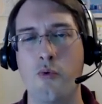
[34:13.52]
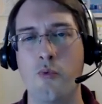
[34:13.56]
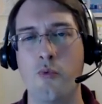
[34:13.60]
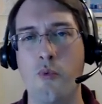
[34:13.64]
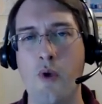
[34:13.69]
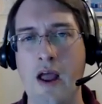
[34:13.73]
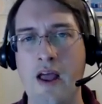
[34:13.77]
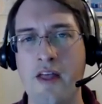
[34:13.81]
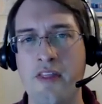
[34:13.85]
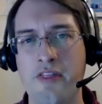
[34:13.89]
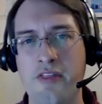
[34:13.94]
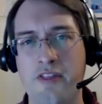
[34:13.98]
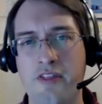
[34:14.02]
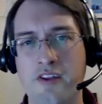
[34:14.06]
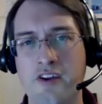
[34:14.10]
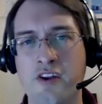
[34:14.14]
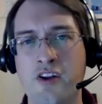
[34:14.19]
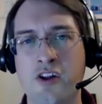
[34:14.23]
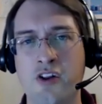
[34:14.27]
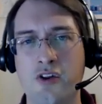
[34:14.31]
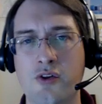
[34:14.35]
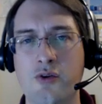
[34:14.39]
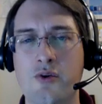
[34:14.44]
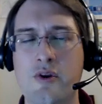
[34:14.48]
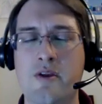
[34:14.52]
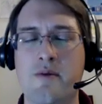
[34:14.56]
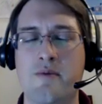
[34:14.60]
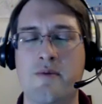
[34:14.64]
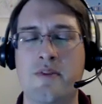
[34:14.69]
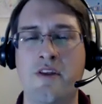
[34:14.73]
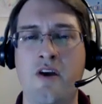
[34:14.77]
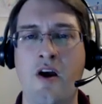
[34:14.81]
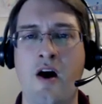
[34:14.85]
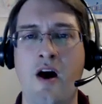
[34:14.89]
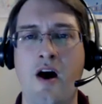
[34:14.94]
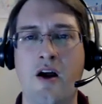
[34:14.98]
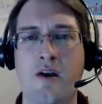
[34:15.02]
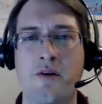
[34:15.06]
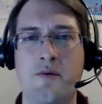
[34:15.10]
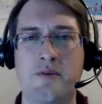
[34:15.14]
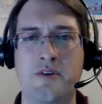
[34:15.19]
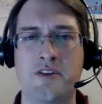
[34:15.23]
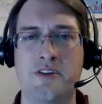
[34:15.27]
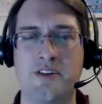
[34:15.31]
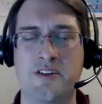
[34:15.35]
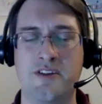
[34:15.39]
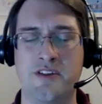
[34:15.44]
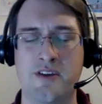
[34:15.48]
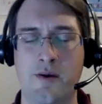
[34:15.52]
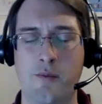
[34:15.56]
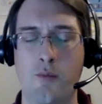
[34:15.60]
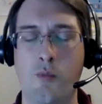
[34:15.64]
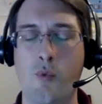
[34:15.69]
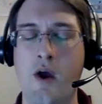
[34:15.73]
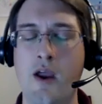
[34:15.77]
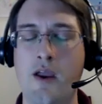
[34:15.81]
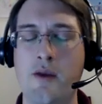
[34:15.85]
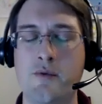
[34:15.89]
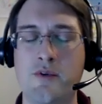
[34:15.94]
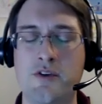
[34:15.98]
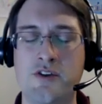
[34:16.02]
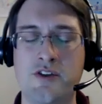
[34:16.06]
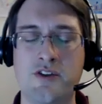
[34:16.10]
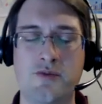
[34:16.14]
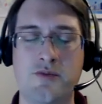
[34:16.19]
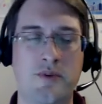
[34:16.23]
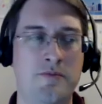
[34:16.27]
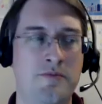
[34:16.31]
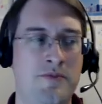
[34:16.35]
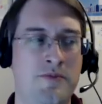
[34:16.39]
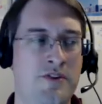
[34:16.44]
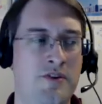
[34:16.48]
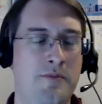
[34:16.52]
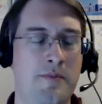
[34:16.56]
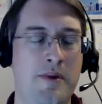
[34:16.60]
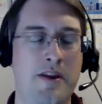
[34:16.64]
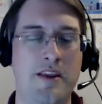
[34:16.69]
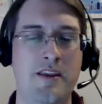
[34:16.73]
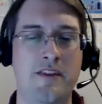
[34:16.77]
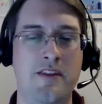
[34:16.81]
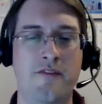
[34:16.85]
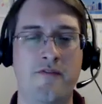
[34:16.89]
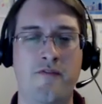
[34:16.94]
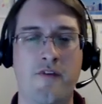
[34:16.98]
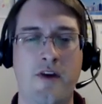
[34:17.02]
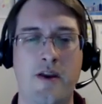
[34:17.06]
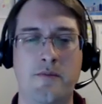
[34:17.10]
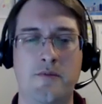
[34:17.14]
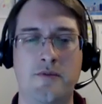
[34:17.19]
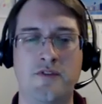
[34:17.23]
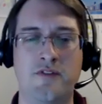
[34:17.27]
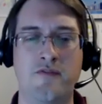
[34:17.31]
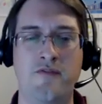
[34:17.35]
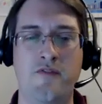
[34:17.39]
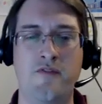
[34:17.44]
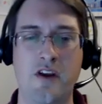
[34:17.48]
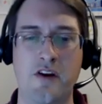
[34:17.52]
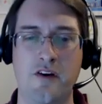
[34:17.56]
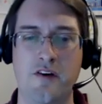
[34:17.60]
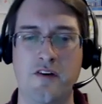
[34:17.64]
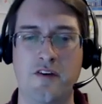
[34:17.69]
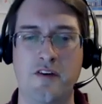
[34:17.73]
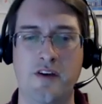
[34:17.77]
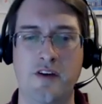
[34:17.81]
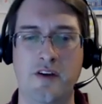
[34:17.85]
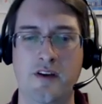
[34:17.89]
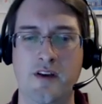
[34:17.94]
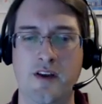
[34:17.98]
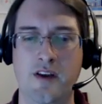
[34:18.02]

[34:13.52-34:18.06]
rather than colluding with Congress in some way, which is what so many of the framers feared.